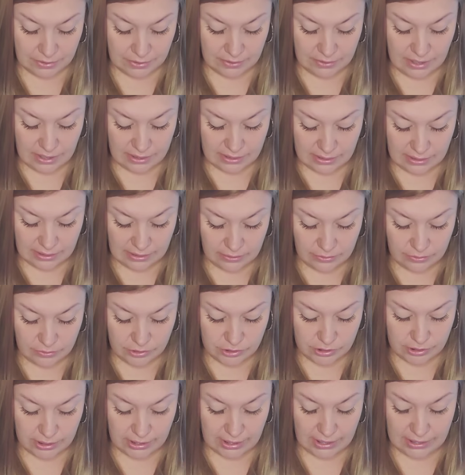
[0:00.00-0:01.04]
Then the
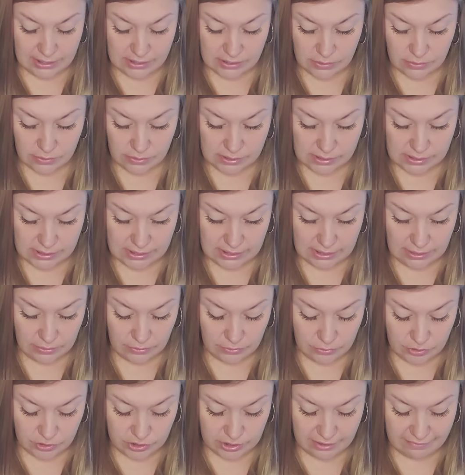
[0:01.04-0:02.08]
illusion, Eight of Swords, the
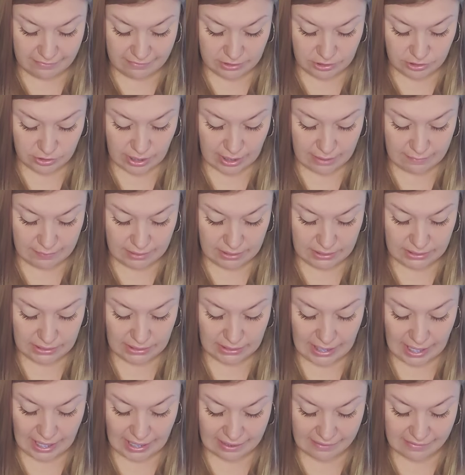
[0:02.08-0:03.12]
illusion of entrapment, the
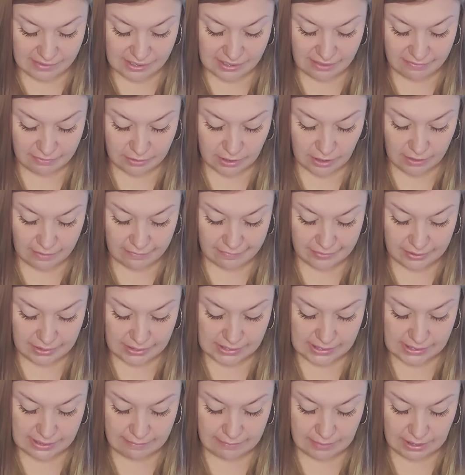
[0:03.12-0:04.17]
lack of
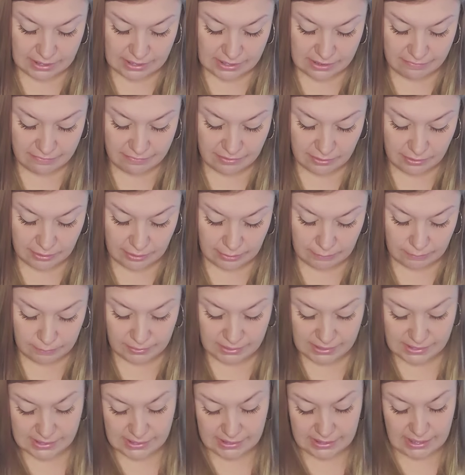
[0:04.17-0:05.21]
self-confidence that makes you feel
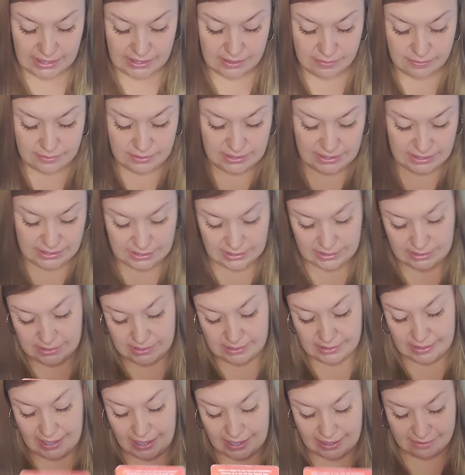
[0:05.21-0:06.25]
helpless. And that's what this is,
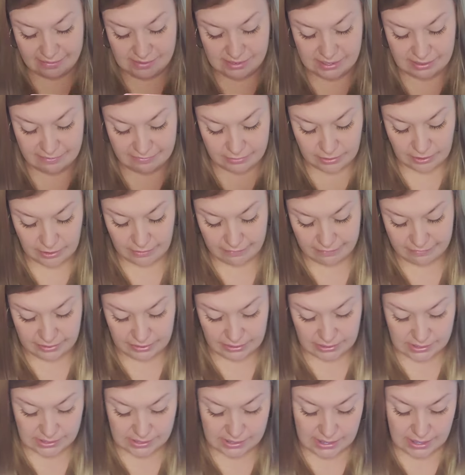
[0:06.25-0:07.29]
the lack of
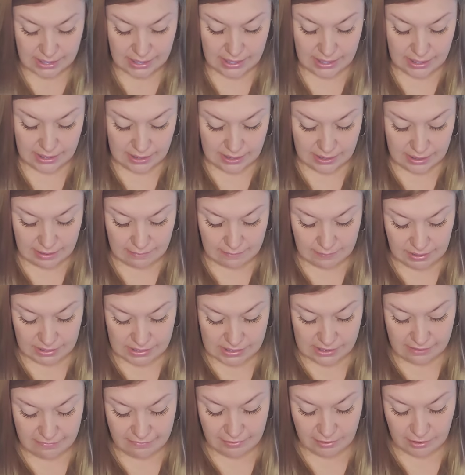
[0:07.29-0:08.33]
self-confidence that
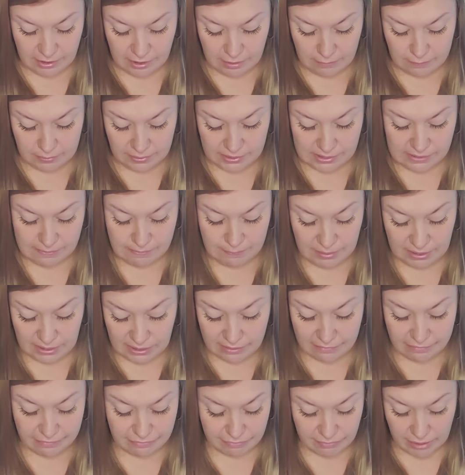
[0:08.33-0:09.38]
makes you feel helpless,
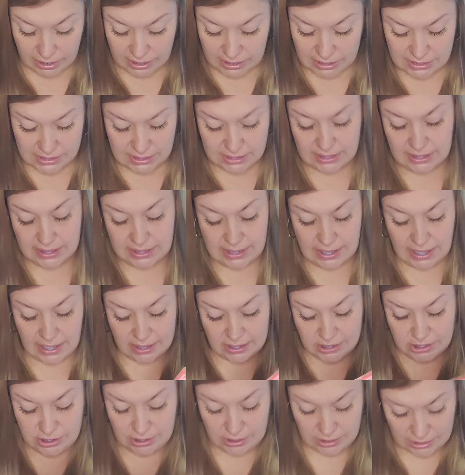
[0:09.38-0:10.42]
being afraid to take
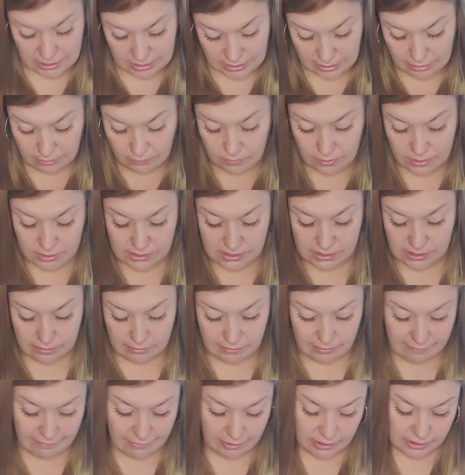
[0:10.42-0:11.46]
action. King of Wands in the
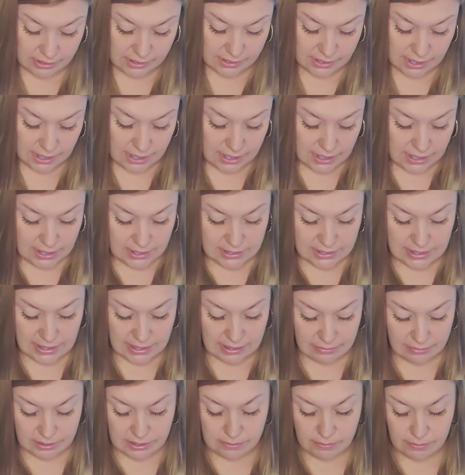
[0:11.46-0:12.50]
reverse.
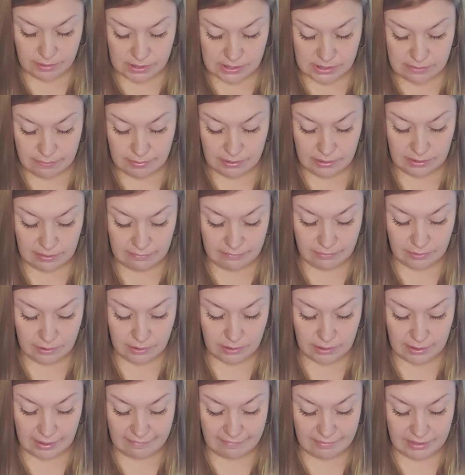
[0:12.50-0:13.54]
Take responsibility for
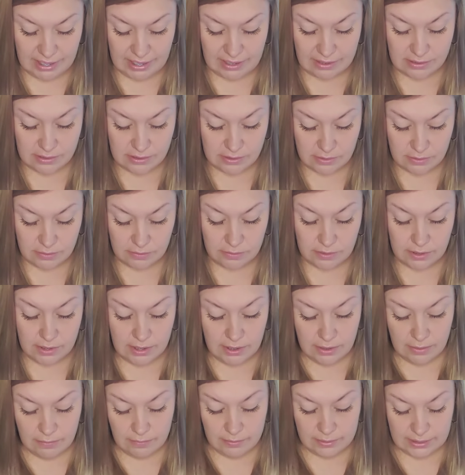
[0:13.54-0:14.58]
your life now. So
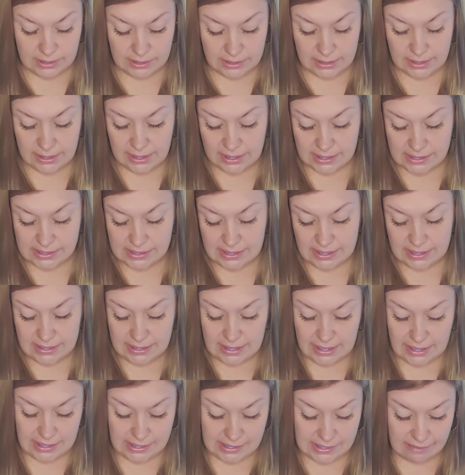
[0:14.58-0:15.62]
within the next 10
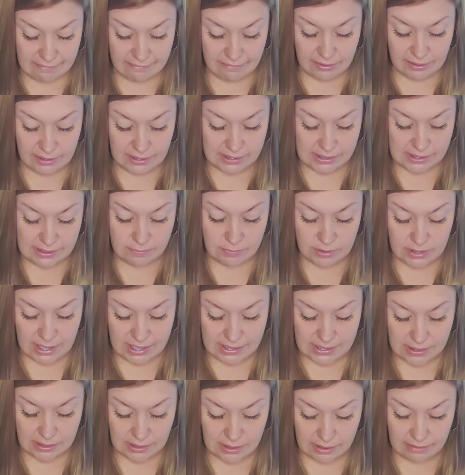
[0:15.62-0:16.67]
days, I feel like someone
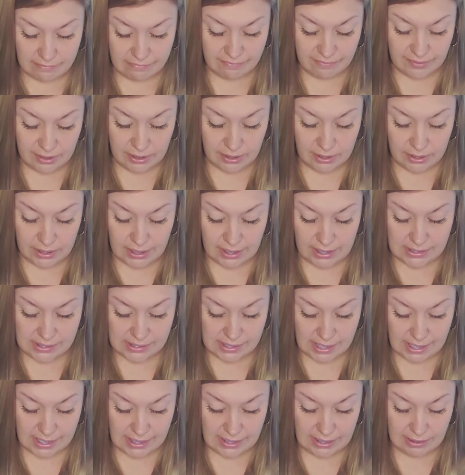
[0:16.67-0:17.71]
has a lot of fear,
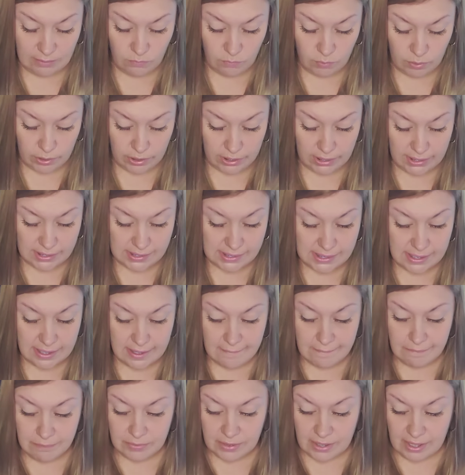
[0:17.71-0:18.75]
anxiety, worries.
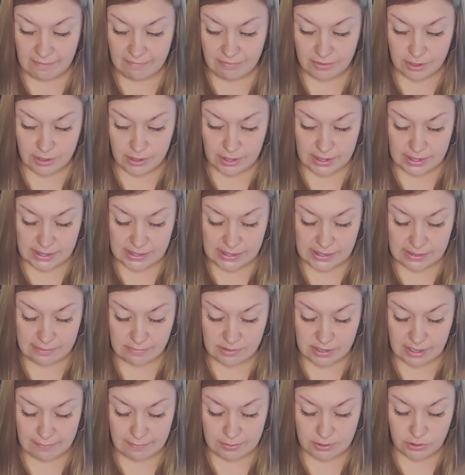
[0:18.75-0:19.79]
If there is
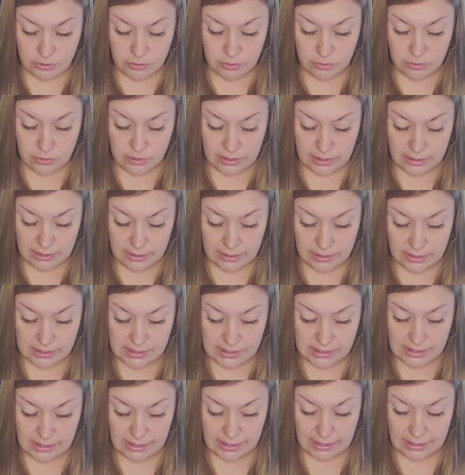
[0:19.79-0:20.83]
some type of truth here
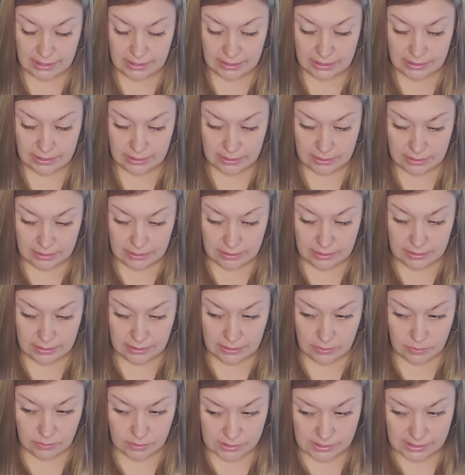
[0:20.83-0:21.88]
that's like,
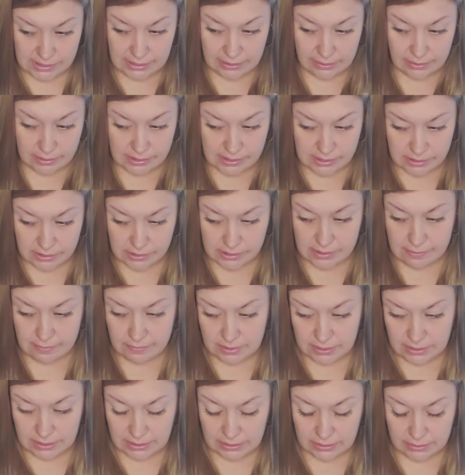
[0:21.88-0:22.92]
or secrets or
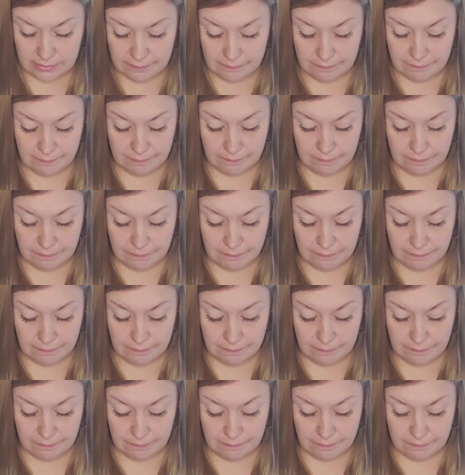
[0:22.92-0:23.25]
something,